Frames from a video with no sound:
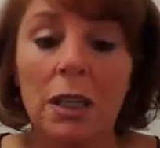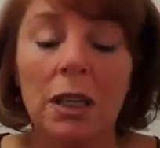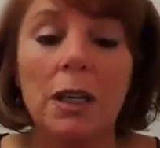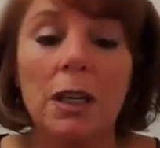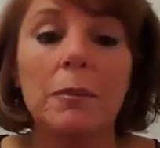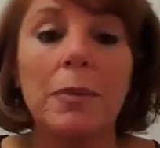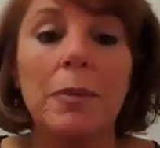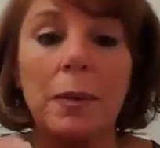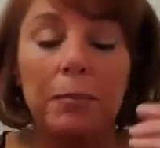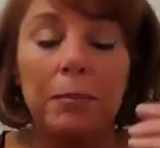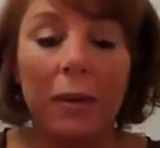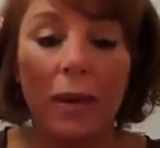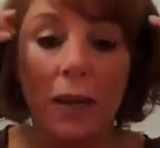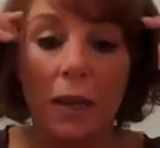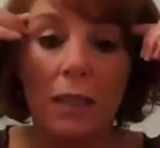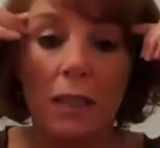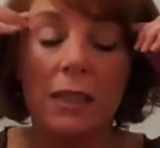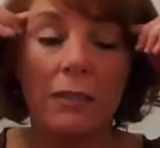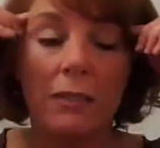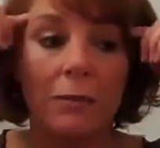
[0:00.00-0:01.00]
But
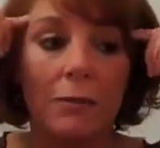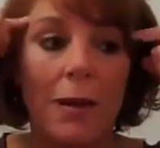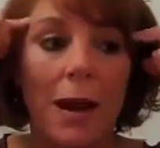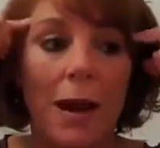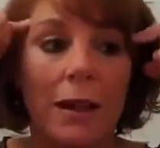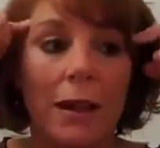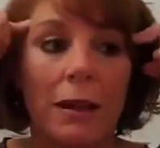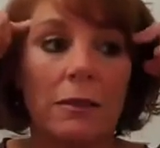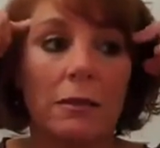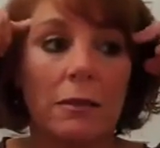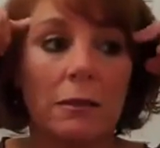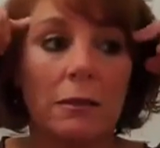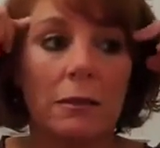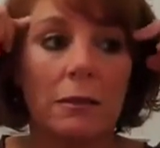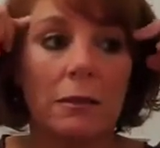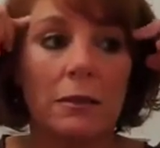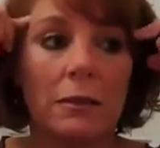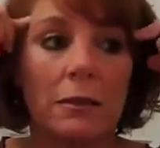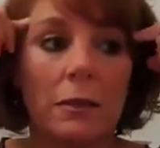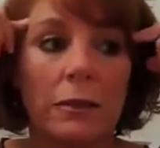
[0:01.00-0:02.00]
because of my
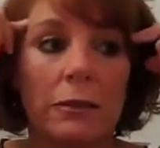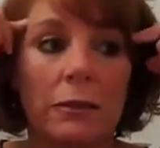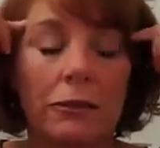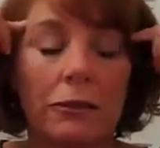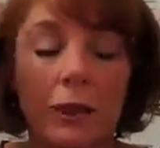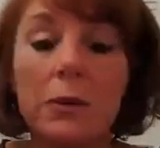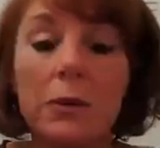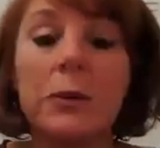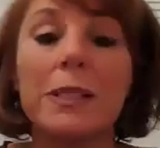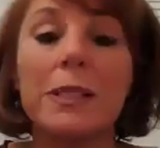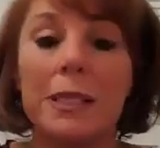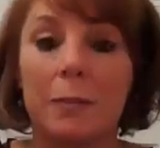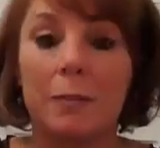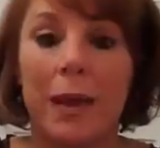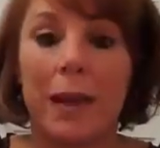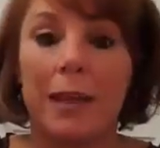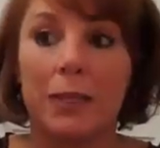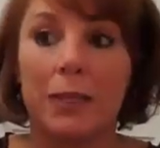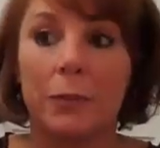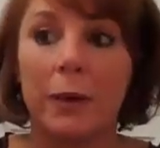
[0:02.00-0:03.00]
frequency
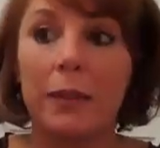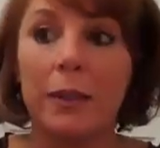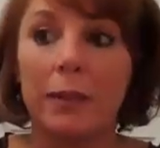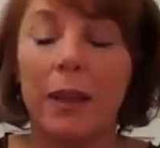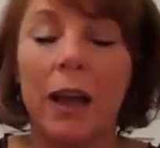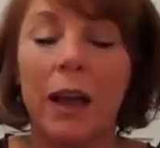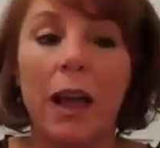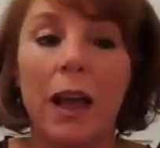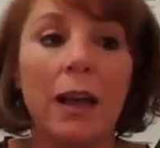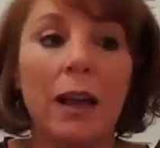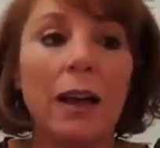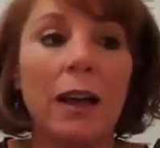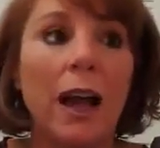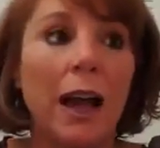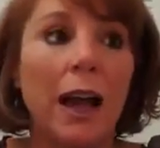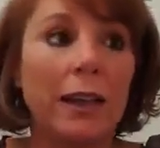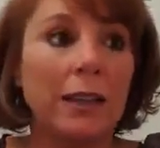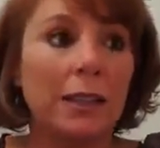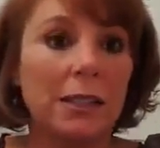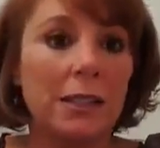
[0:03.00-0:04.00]
bandwidth,
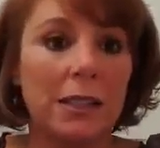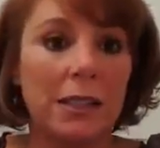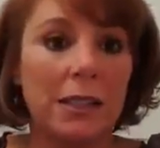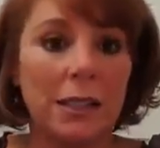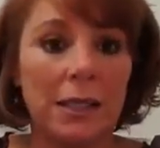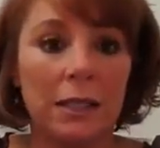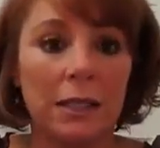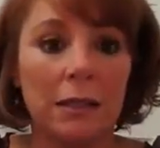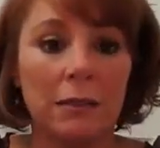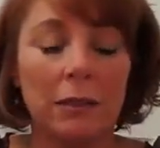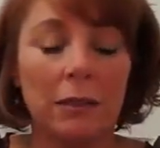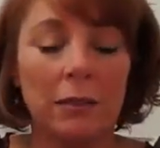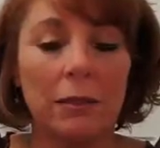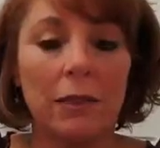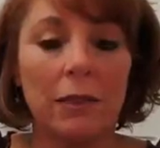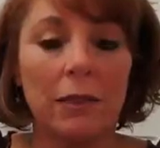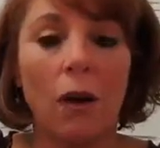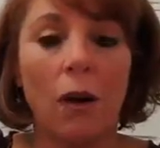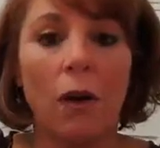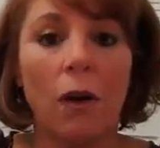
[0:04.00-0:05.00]
I can see
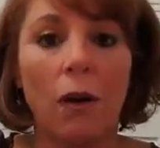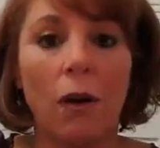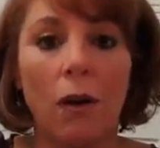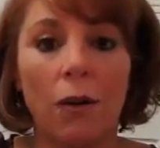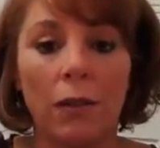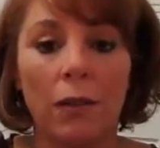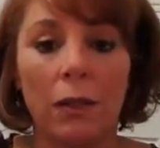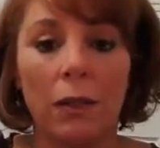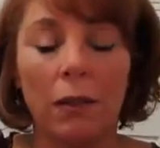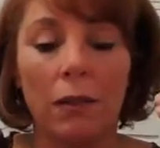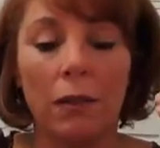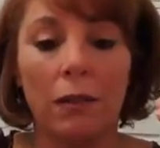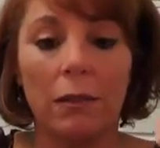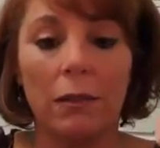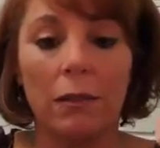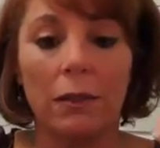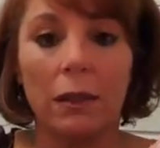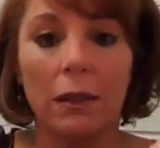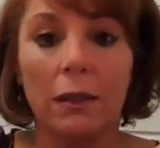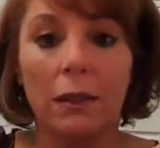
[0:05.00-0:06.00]
all
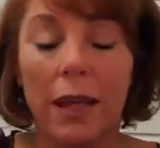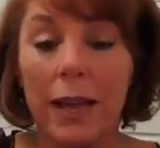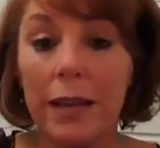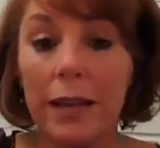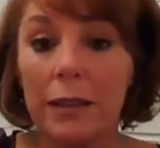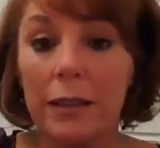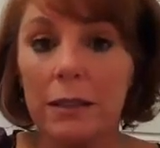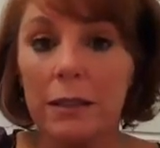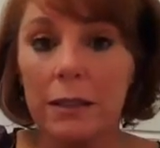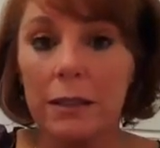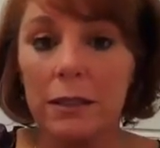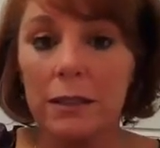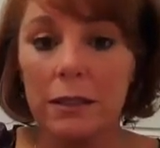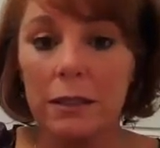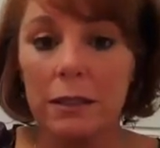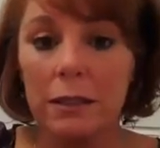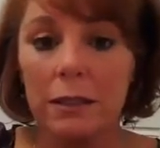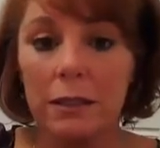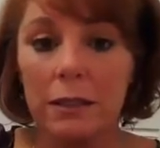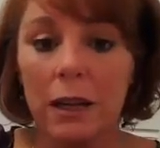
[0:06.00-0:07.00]
the layers
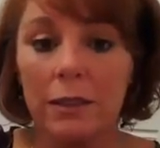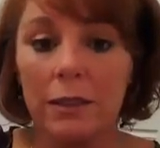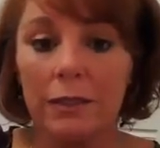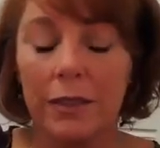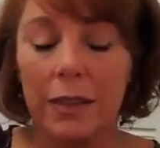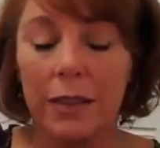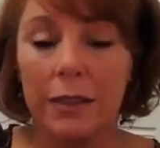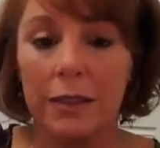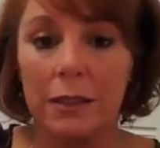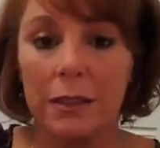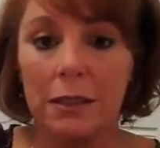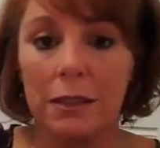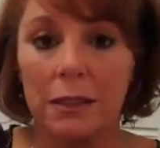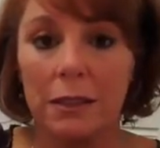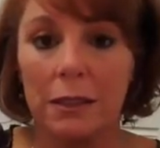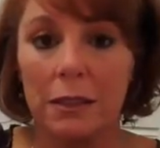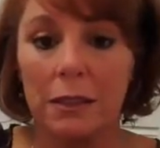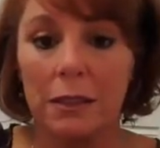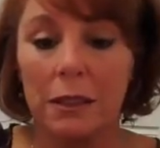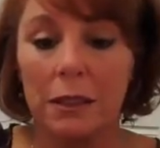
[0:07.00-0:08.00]
of this.
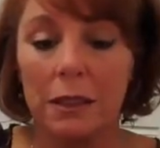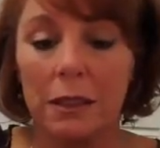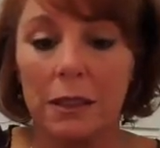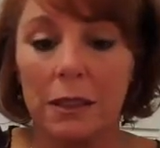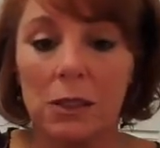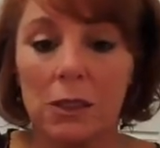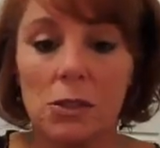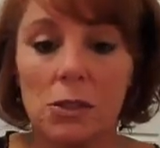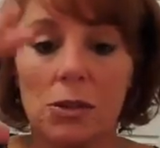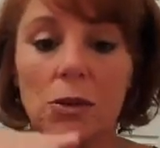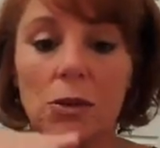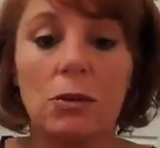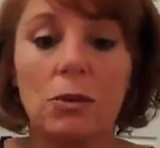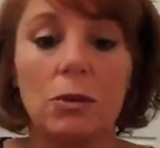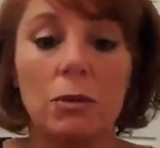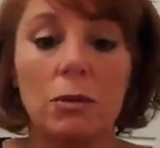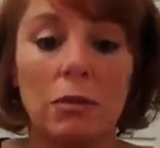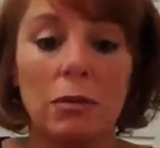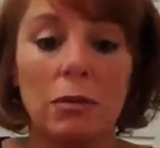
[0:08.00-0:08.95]
So